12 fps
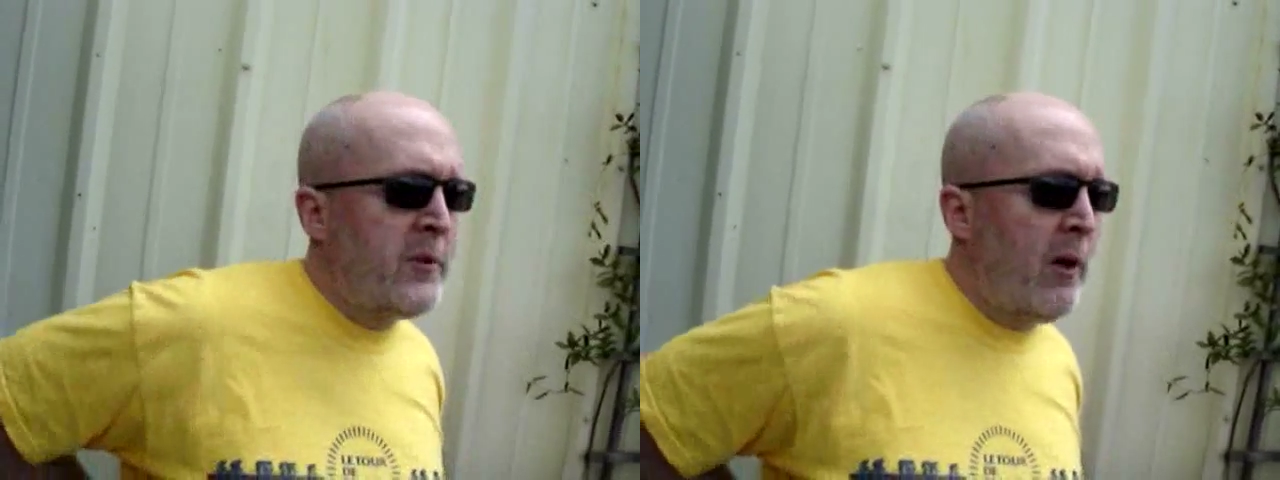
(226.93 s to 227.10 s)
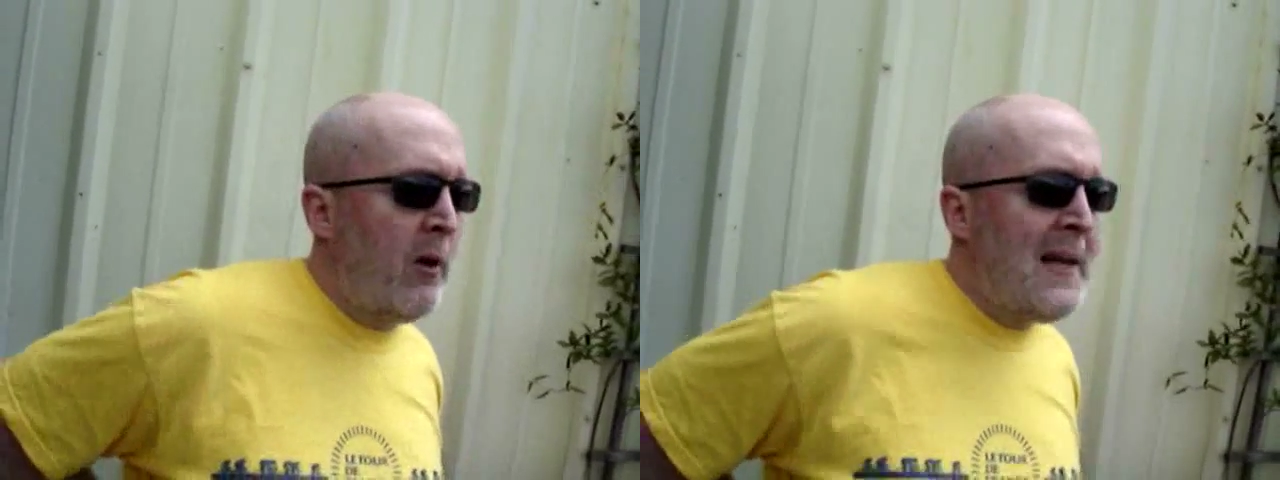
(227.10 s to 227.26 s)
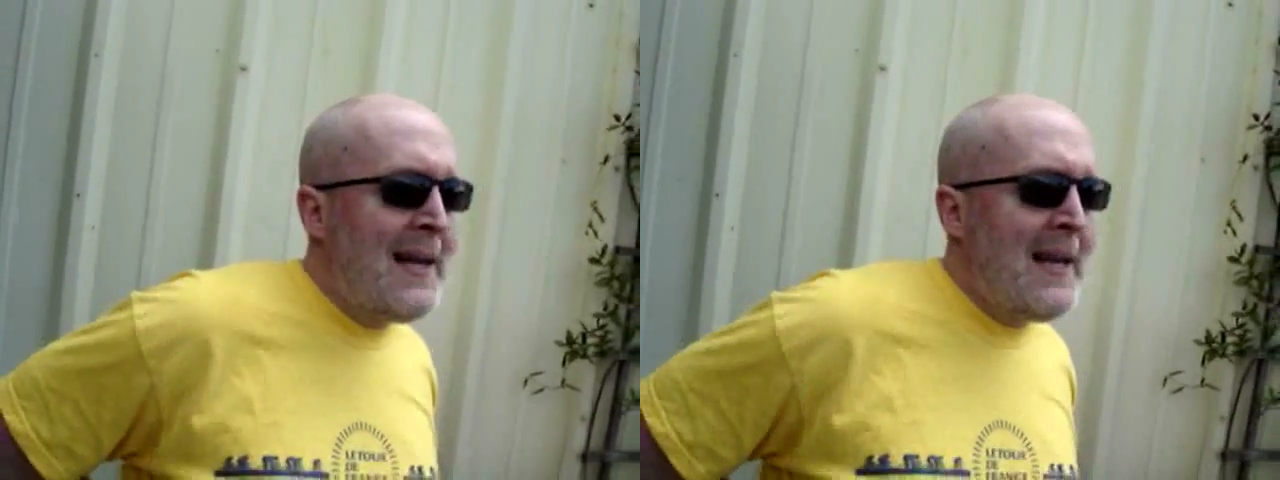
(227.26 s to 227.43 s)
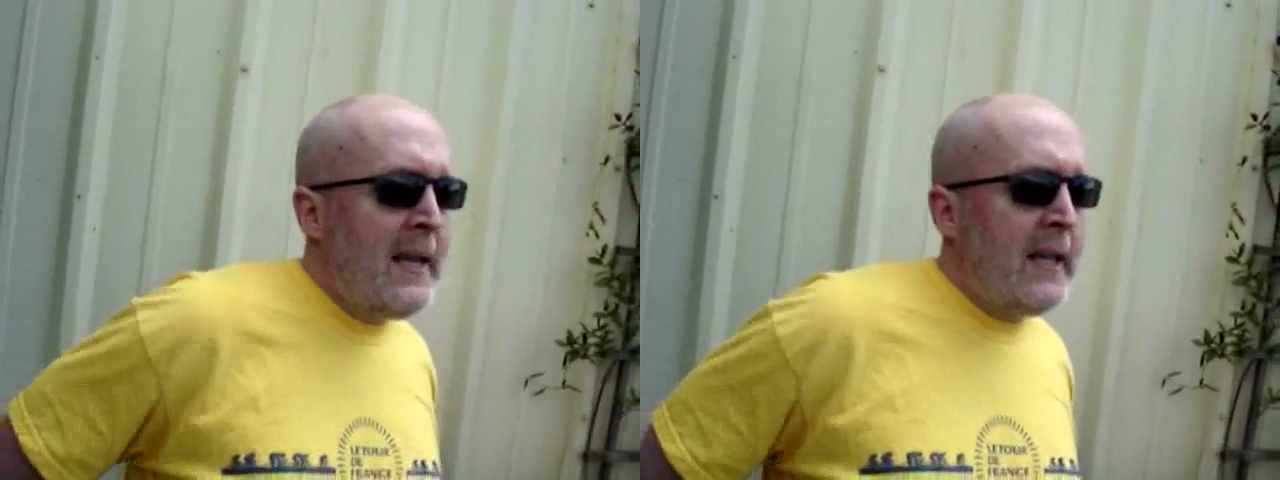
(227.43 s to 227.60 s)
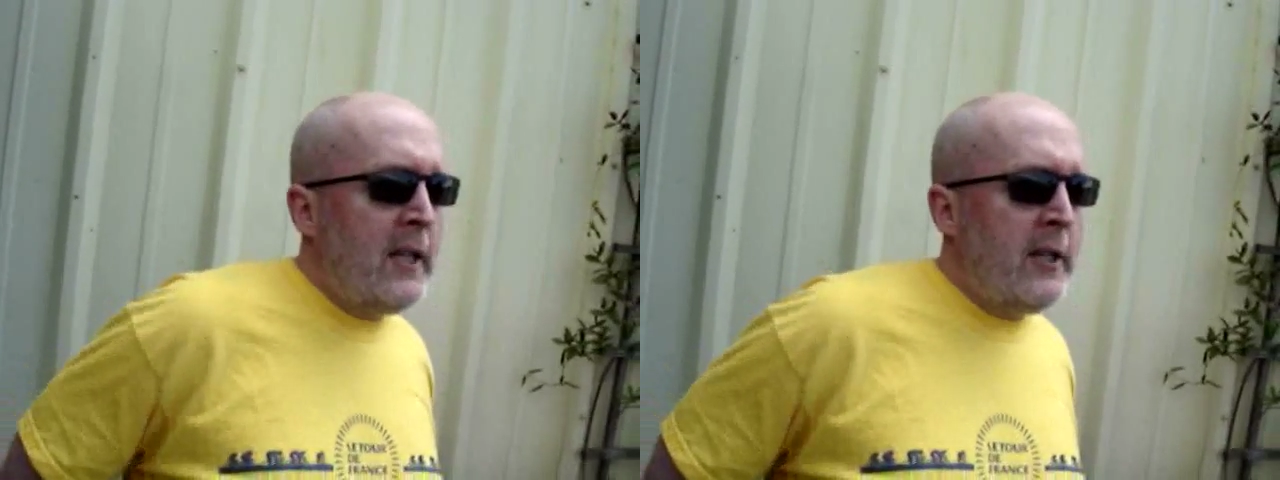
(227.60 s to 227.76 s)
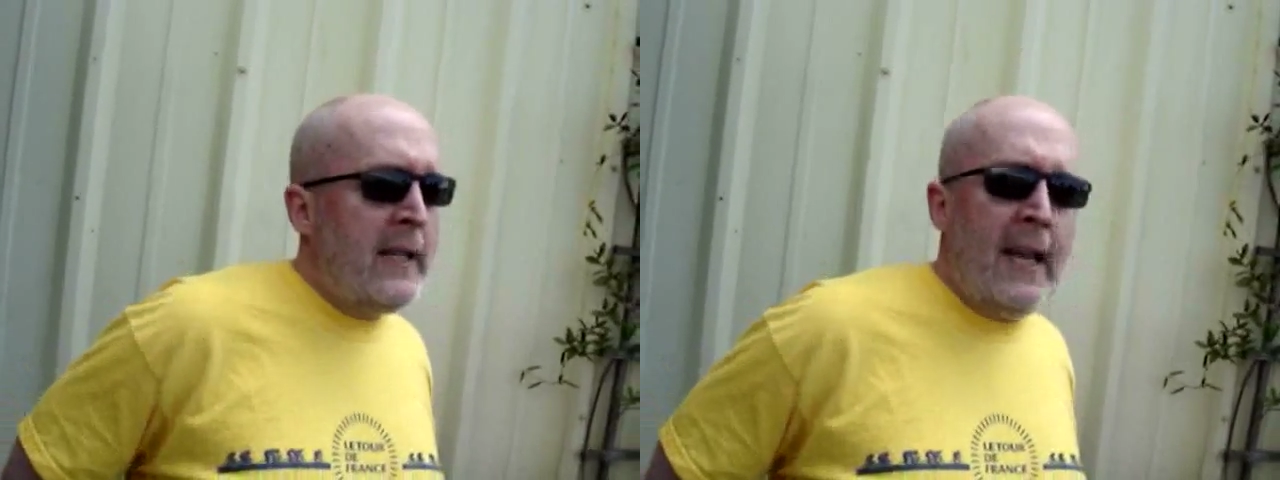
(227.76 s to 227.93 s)
So
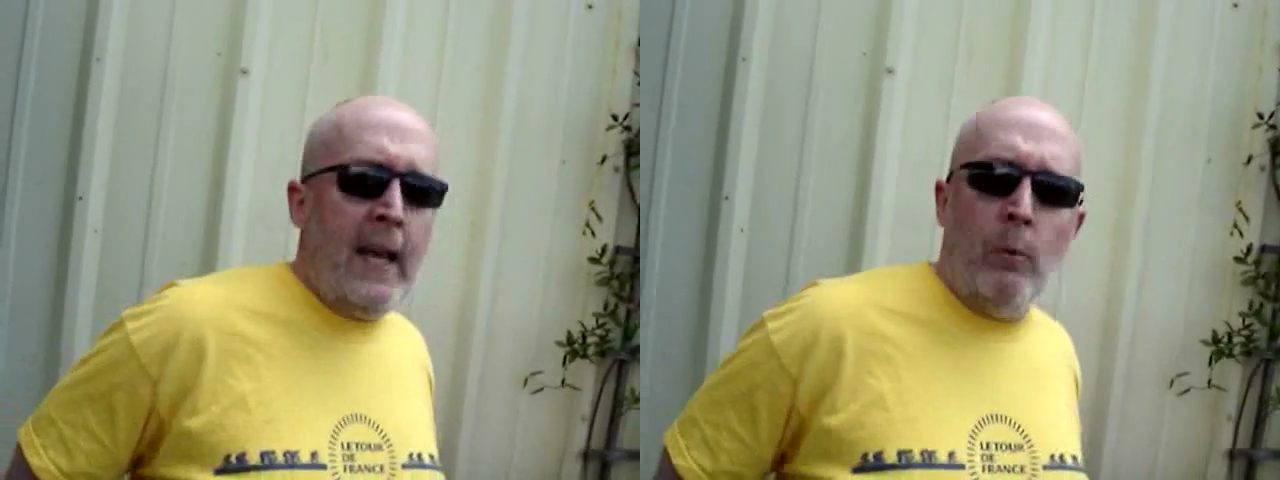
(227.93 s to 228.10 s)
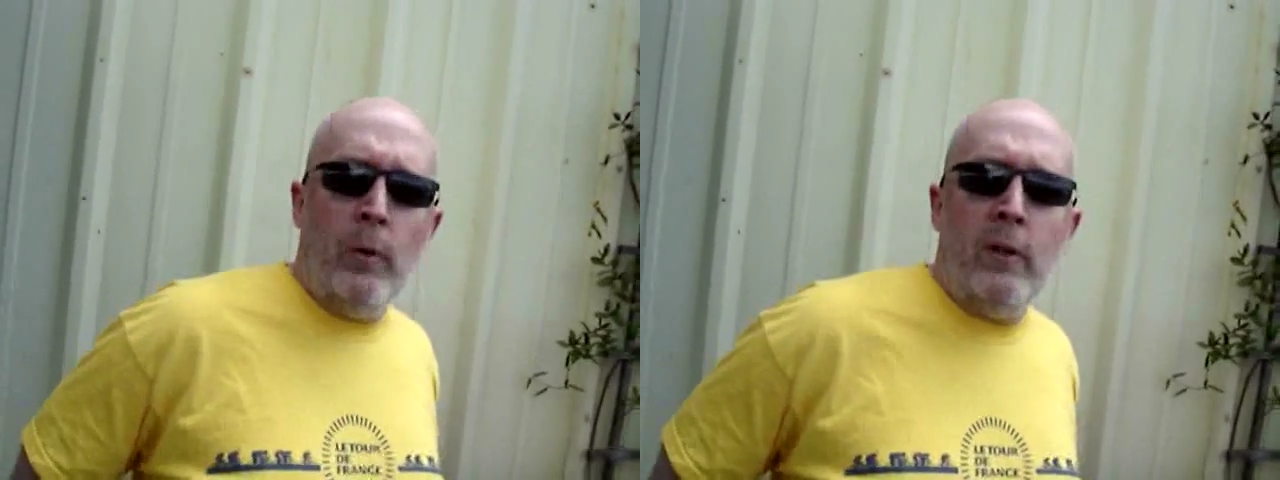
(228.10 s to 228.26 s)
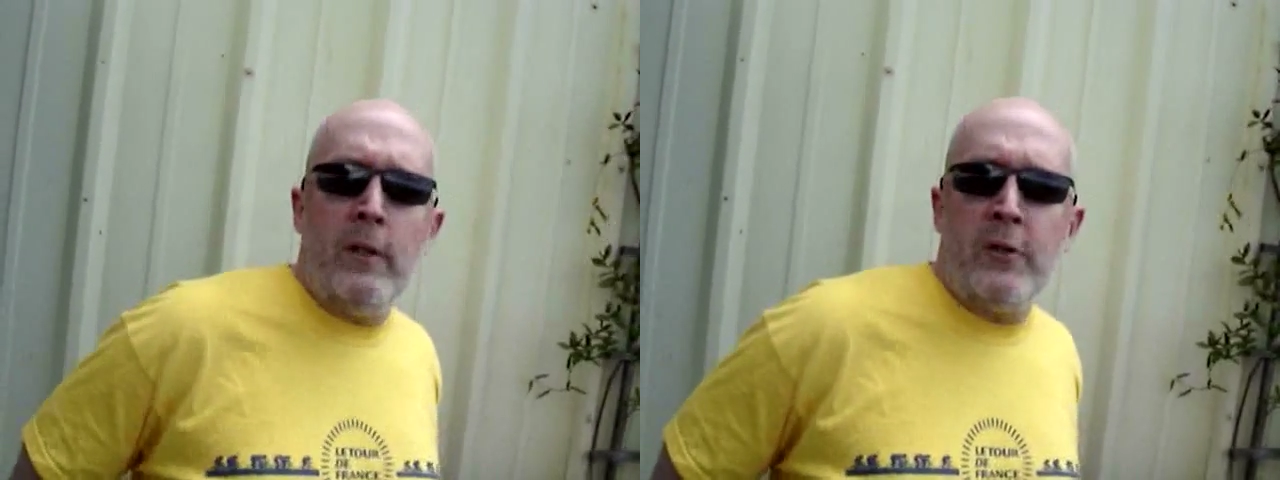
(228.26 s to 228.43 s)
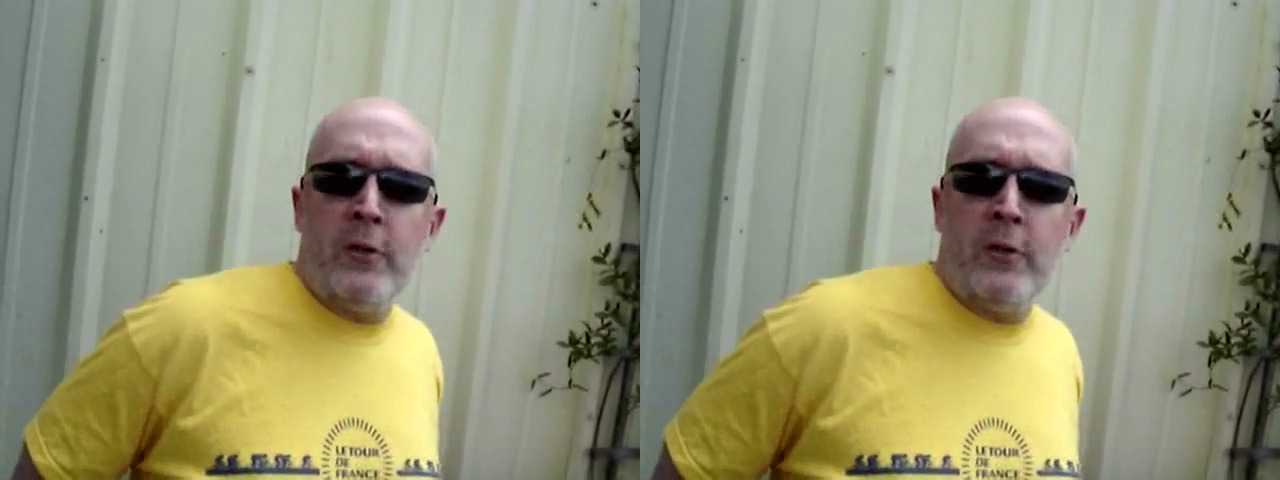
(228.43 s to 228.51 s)
you can't really